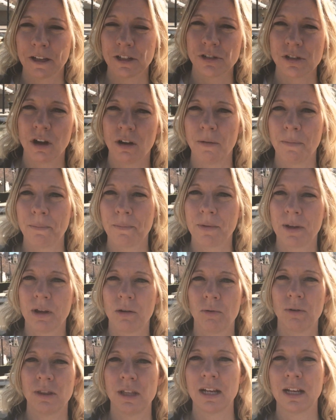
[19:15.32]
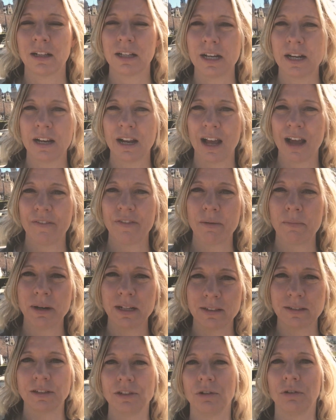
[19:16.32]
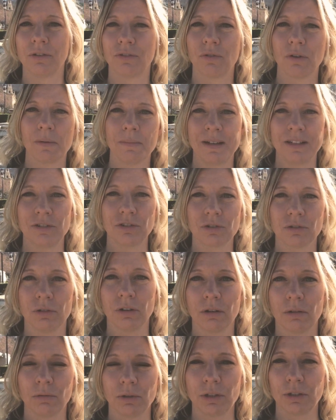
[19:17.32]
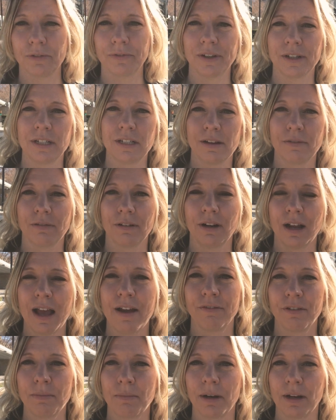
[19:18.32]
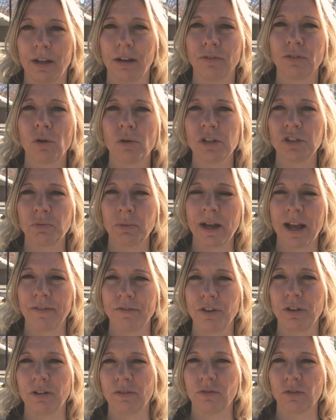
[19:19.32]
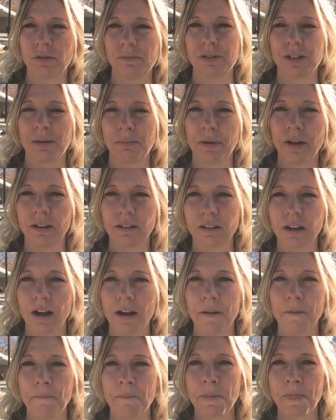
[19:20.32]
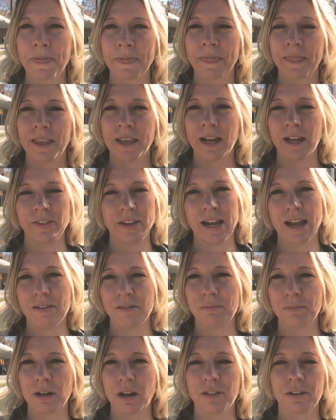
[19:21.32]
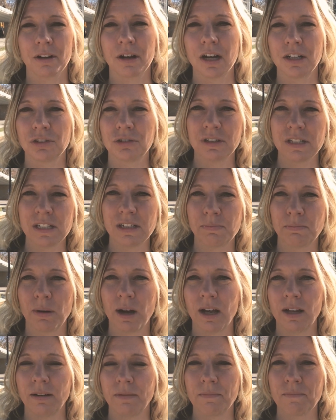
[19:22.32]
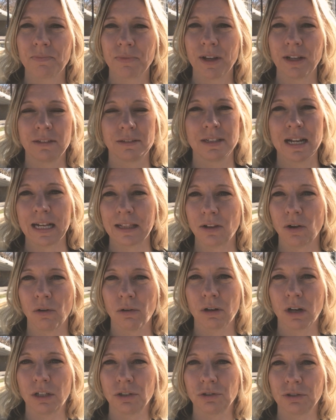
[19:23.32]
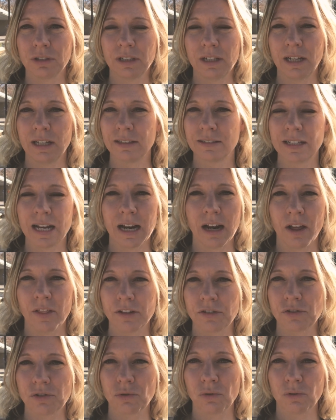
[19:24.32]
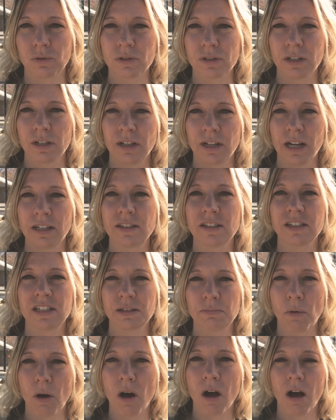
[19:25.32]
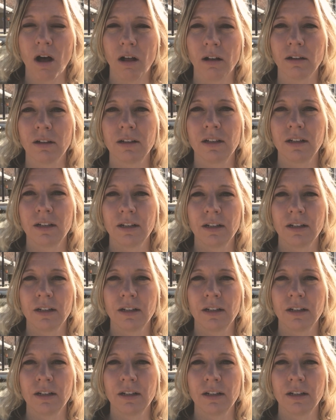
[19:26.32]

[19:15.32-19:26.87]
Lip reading: So with England, everybody's in uniform in school, which is very different, everybody. Of course, we have uniforms in America, and they have them in other countries, but it's not the whole country, and it's not all the schools. It's a small